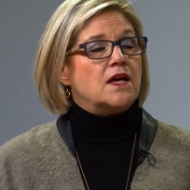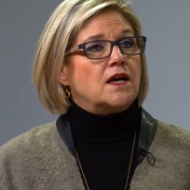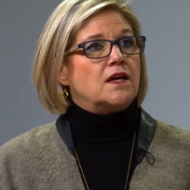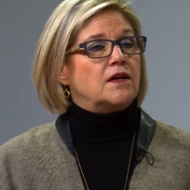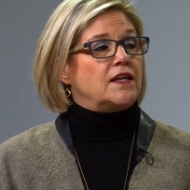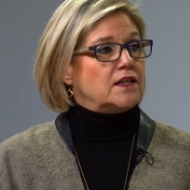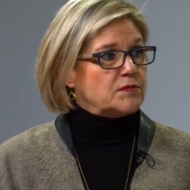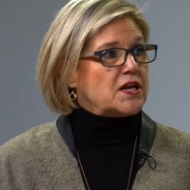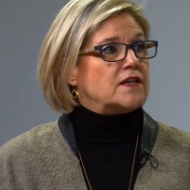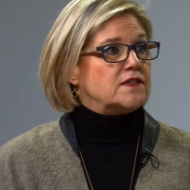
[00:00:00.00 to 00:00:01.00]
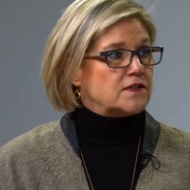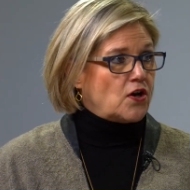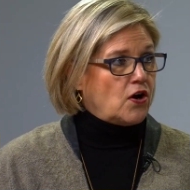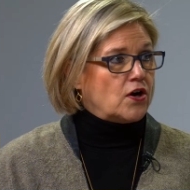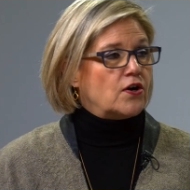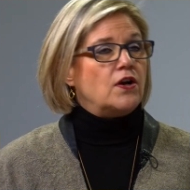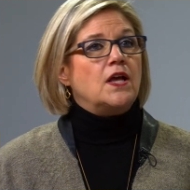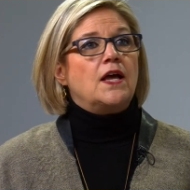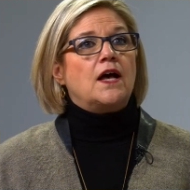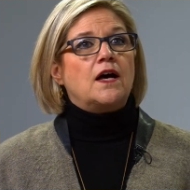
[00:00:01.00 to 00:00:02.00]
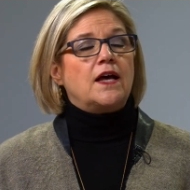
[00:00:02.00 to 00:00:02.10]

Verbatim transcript: Uh, income taxes are, uh,